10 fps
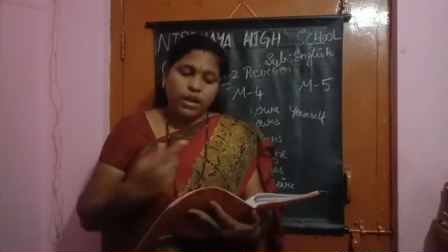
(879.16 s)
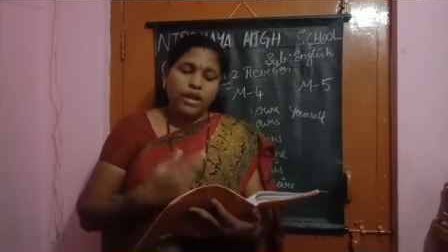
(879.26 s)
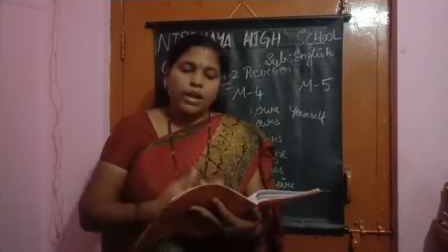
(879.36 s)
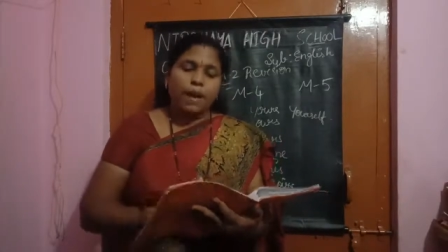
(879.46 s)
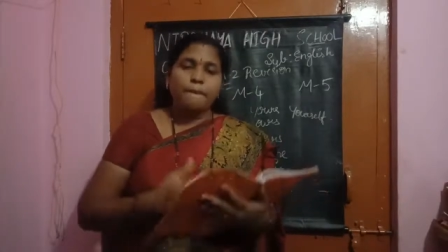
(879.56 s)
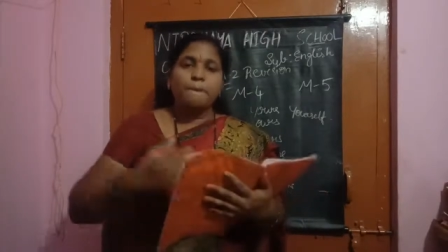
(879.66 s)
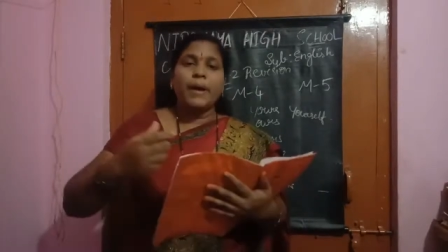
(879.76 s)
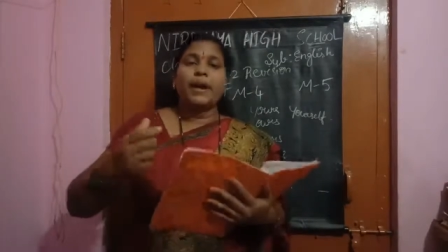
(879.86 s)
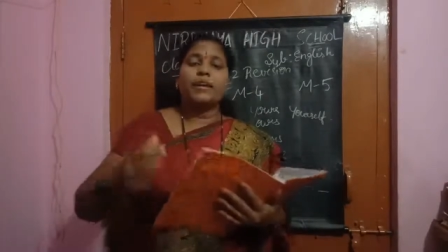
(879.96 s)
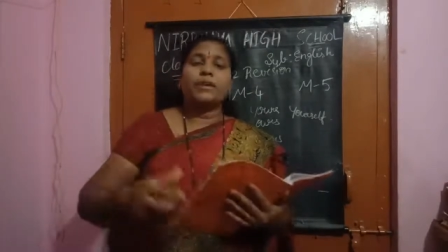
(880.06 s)

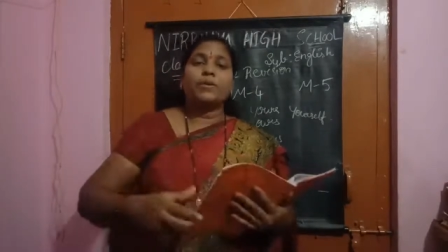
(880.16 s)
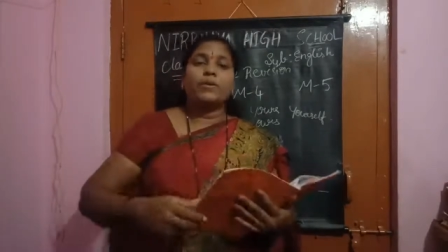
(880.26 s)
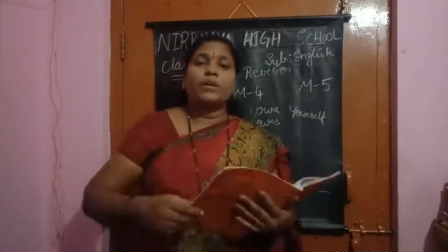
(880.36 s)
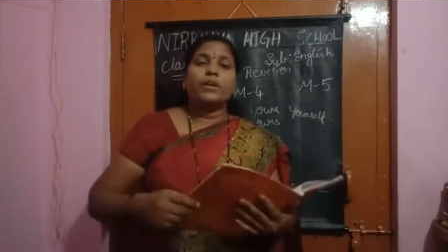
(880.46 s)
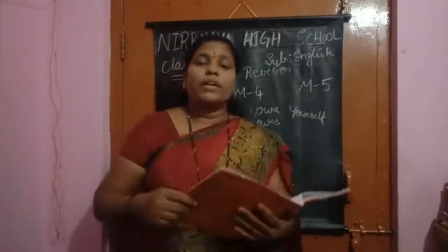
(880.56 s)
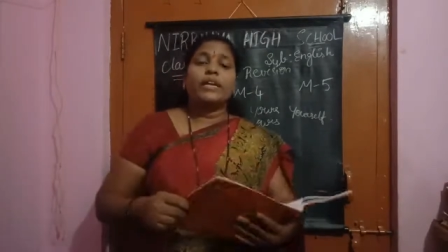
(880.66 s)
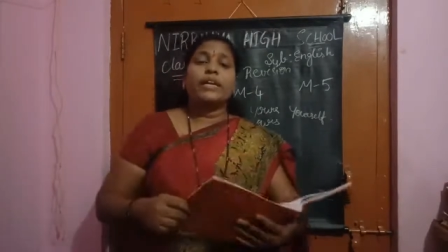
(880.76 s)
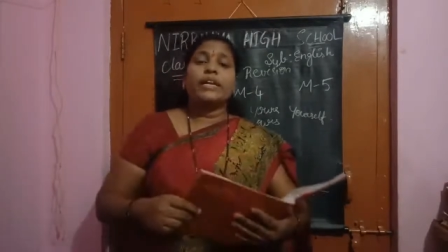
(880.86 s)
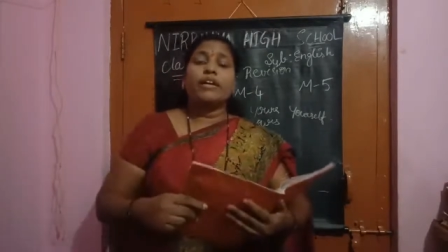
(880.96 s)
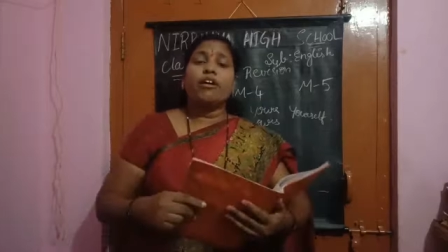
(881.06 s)
comparative
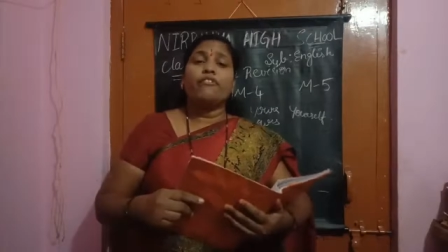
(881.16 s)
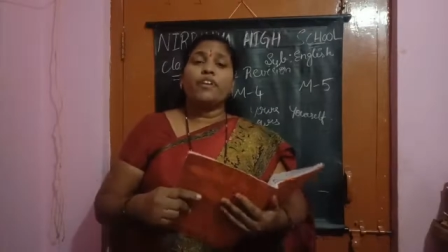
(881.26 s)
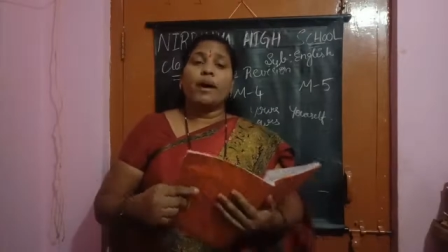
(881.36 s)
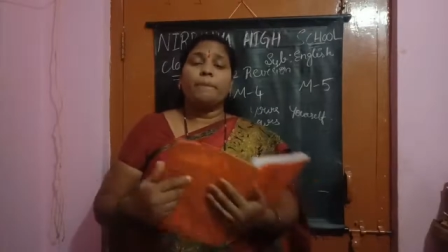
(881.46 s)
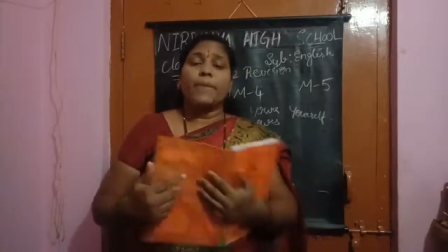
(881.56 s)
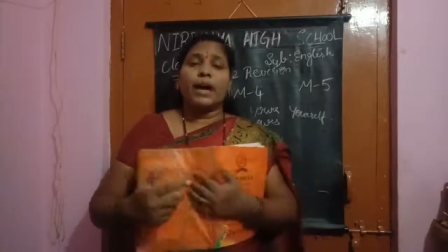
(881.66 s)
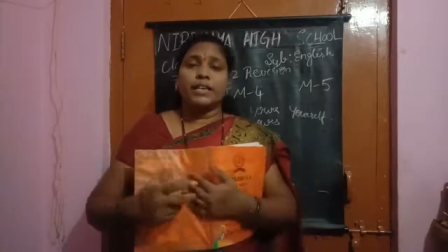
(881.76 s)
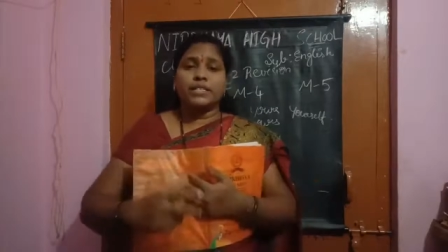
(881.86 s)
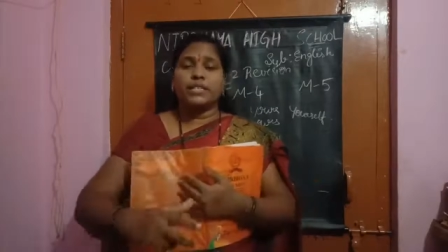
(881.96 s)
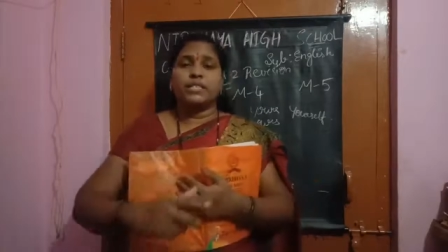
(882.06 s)
degree of
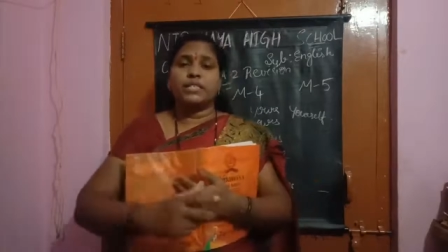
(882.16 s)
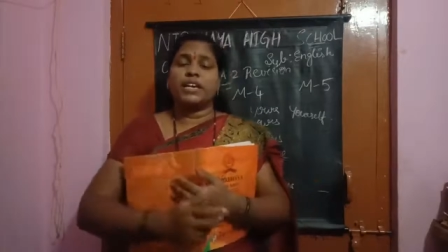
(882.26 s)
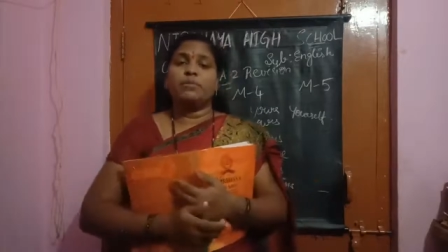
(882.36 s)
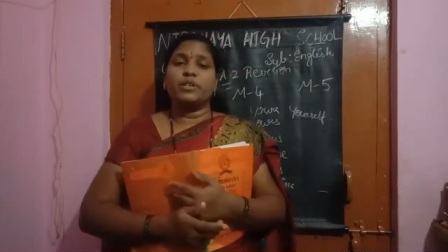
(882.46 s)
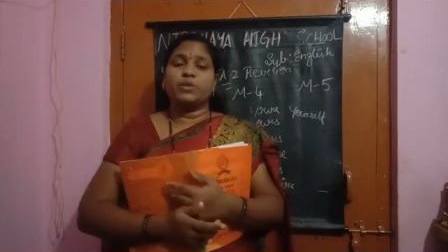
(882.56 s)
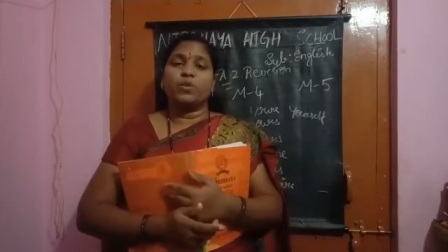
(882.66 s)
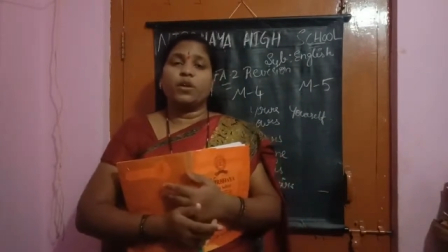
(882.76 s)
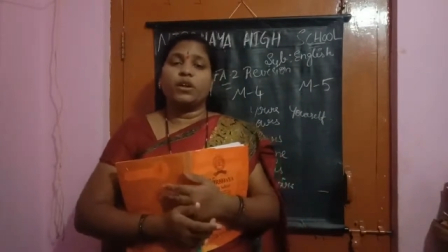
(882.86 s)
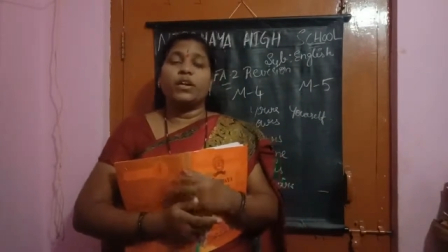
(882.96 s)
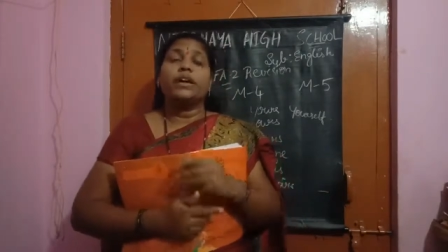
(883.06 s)
comparison is there means
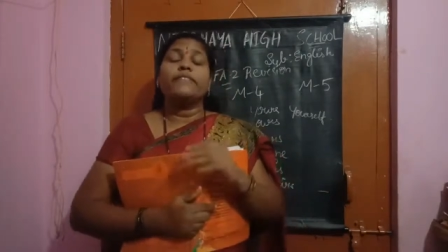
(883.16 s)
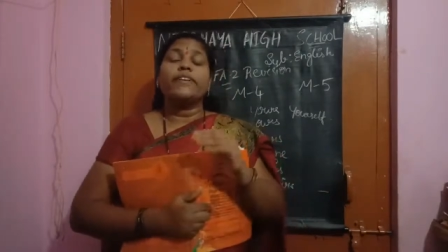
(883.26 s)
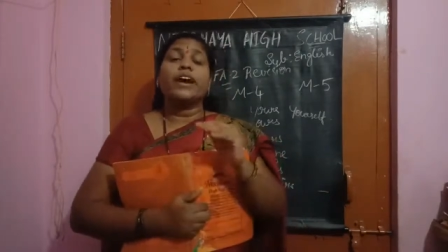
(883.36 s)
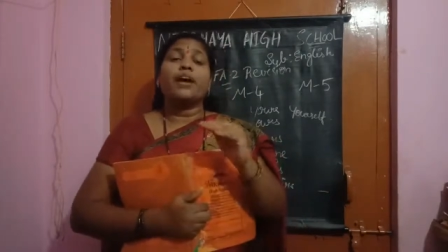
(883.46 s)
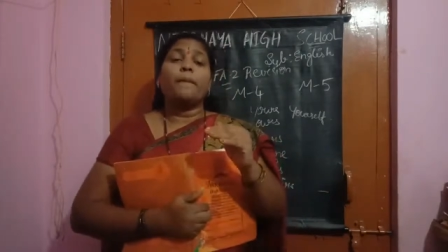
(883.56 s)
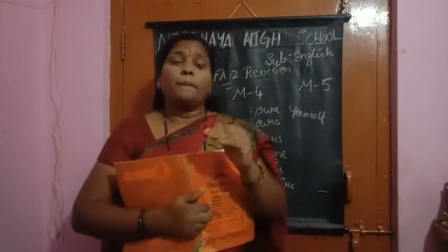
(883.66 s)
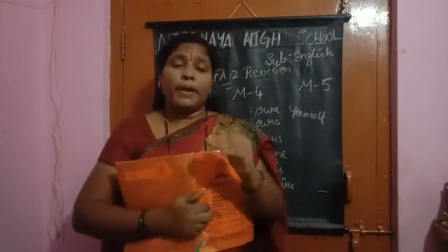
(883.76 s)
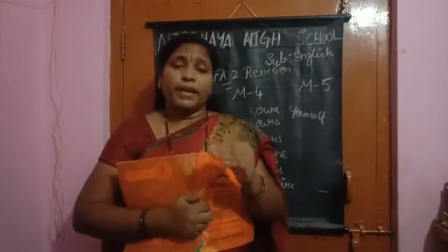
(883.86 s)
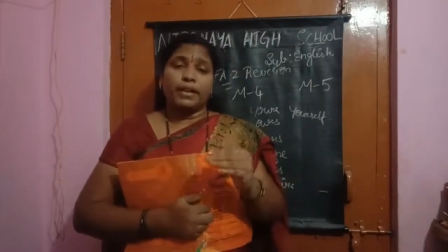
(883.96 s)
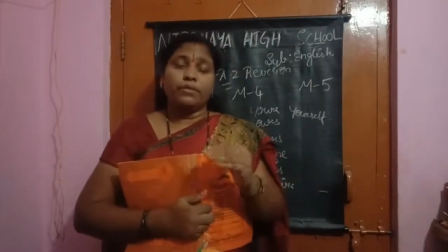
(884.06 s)
what we are
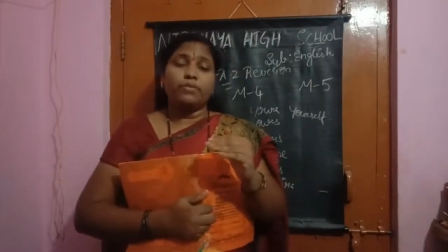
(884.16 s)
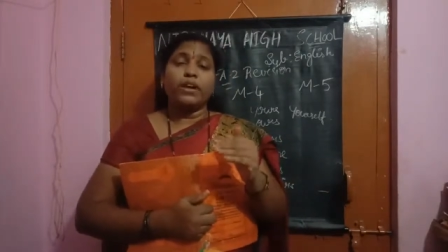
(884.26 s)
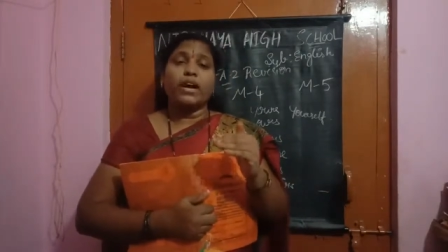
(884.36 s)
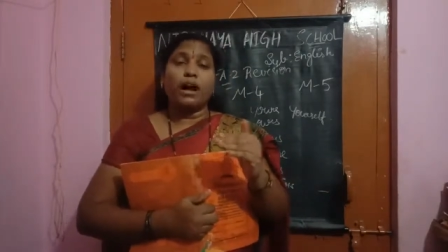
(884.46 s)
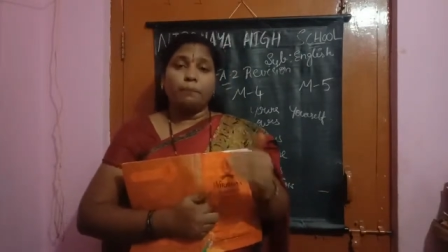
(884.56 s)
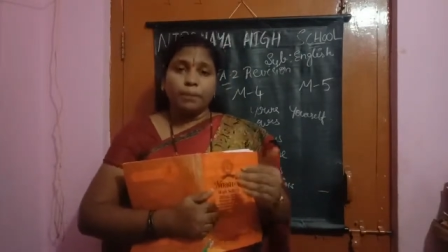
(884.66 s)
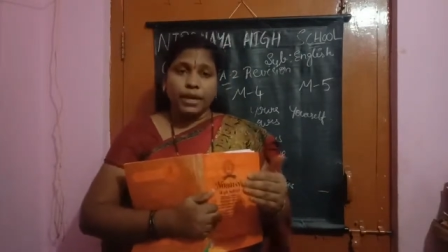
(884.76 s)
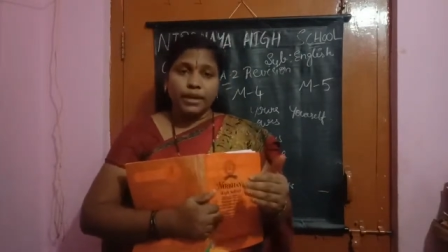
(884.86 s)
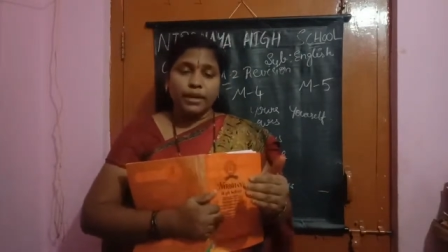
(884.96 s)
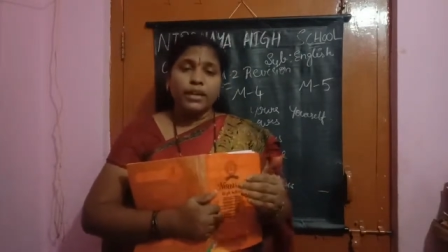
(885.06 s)
comparing when we are
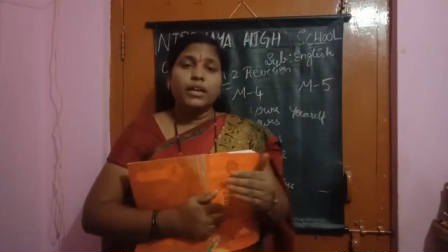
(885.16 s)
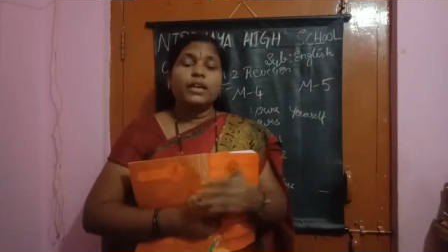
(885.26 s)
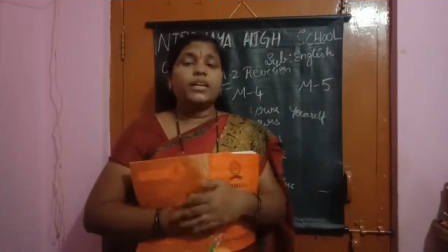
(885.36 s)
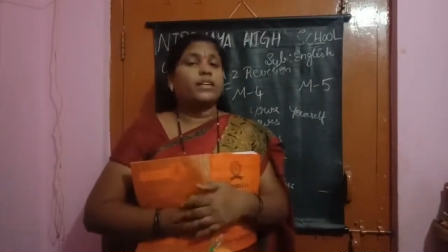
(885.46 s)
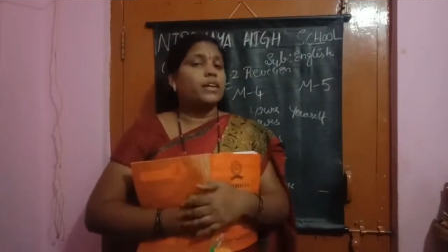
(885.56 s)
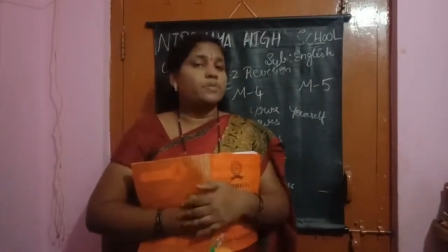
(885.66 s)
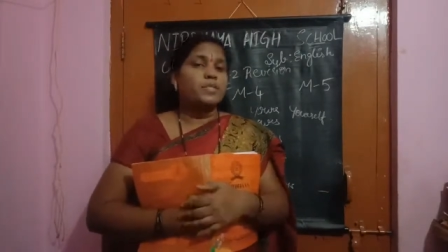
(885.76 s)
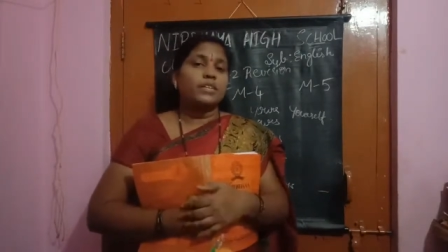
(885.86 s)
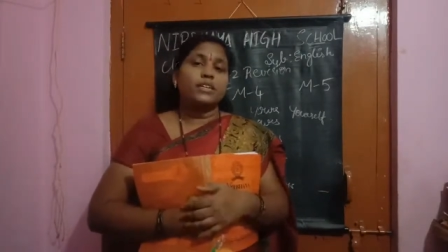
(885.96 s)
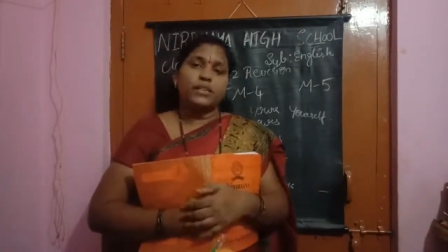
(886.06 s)
comparing it comes
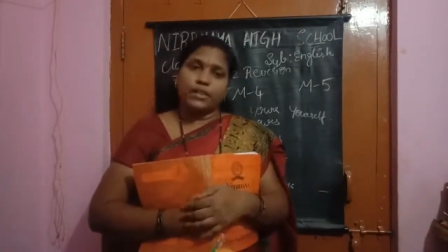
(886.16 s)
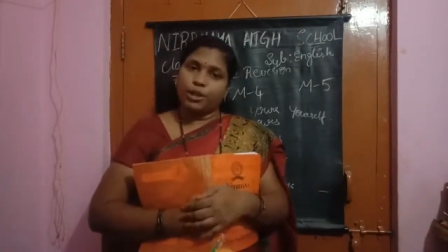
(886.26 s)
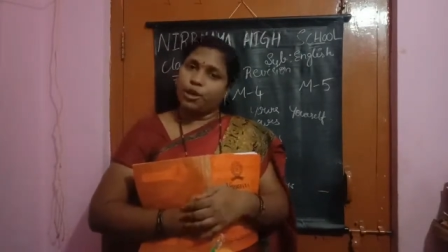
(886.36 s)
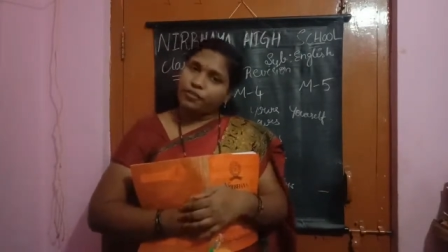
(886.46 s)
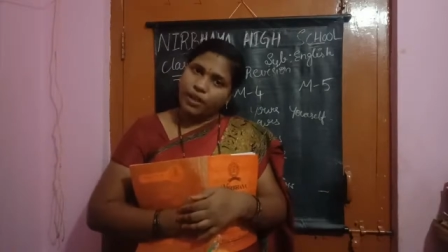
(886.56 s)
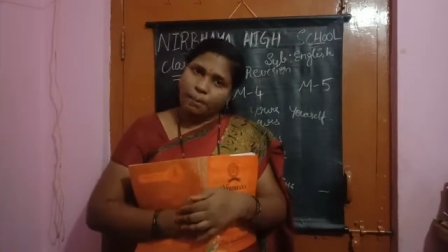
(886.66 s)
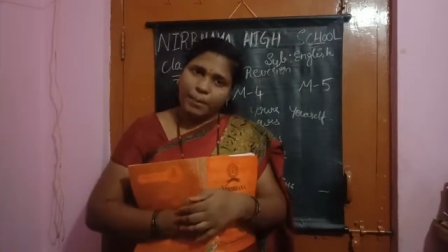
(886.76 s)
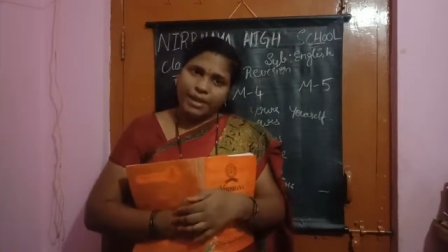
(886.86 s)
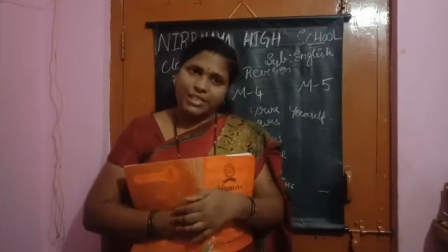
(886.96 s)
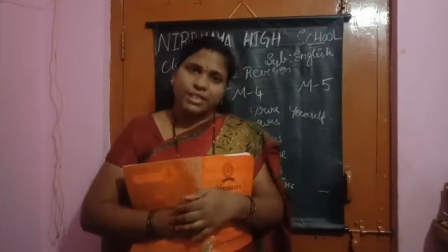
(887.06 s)
a degree of
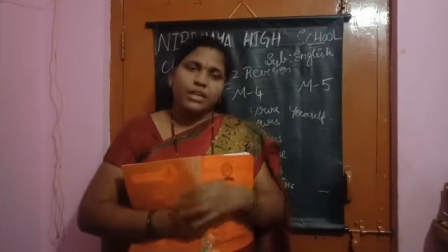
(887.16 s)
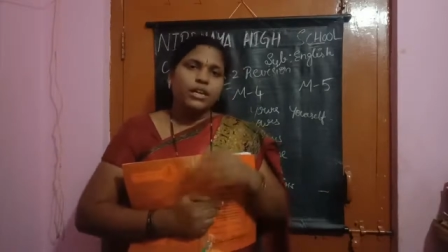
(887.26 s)
comparison